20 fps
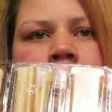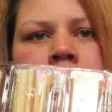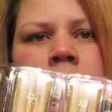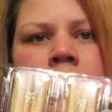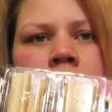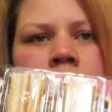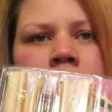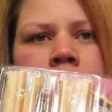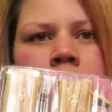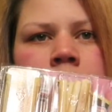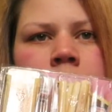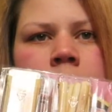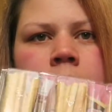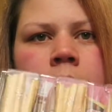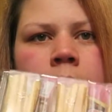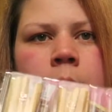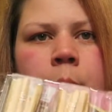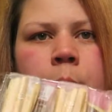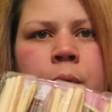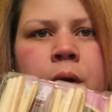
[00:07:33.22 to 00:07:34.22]
The
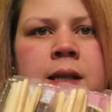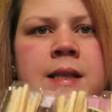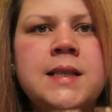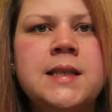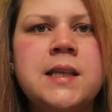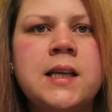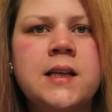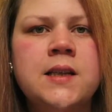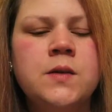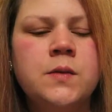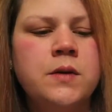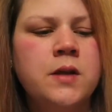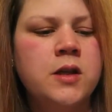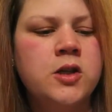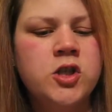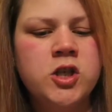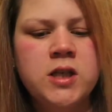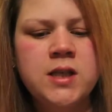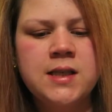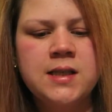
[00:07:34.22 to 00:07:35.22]
um, breadsticks with the
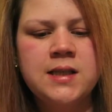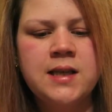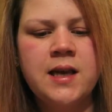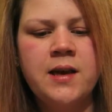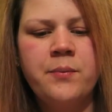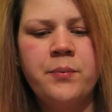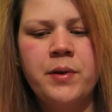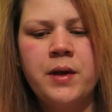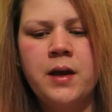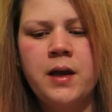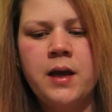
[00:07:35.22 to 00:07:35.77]
cheese dip